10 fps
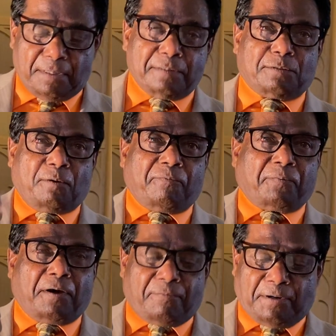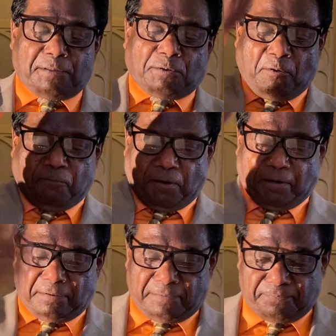so far went so
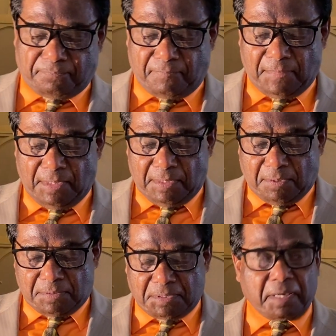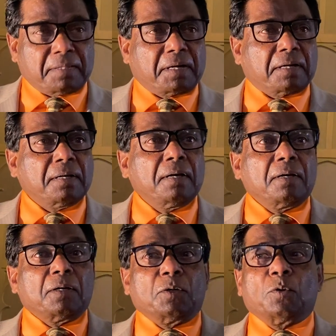far. To say that
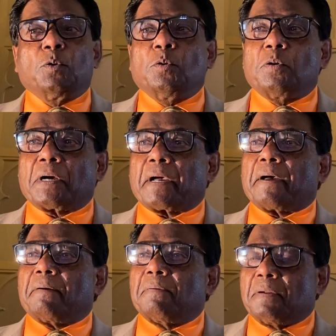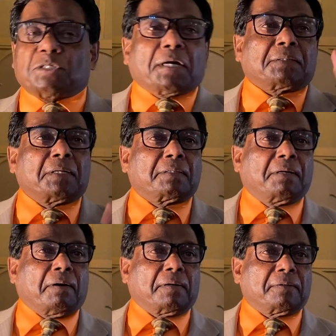you have rejected
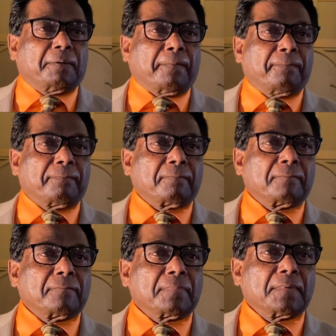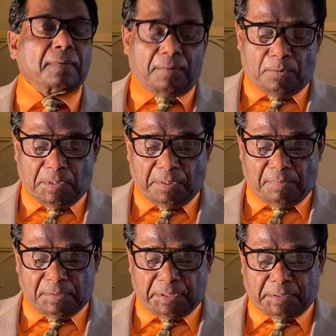God. You have
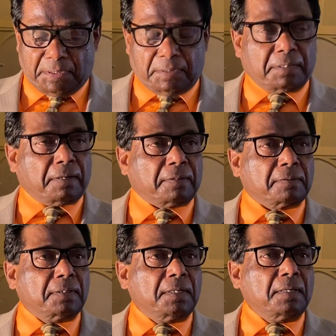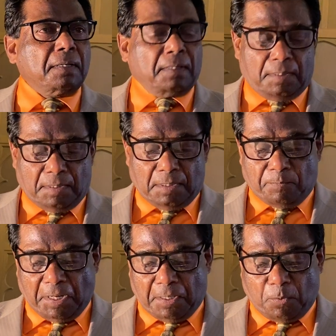rejected God.
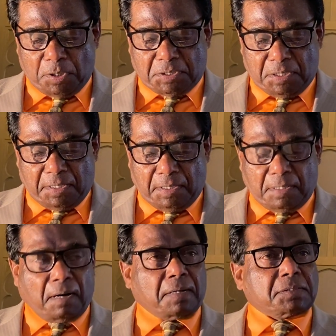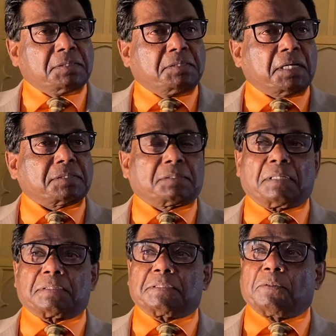By questioning God's
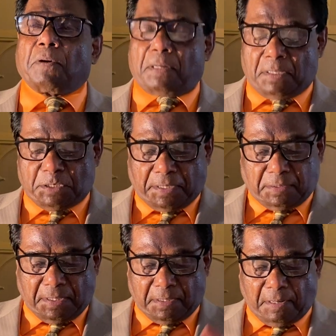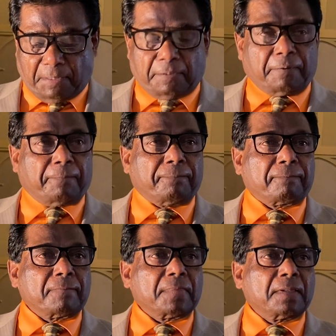justice, you are rejecting God.
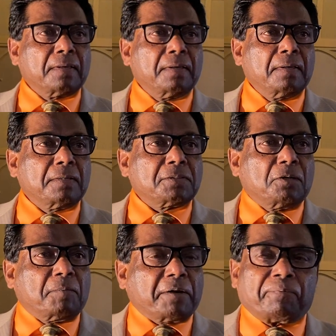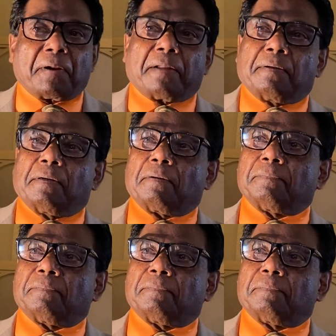So, my friend,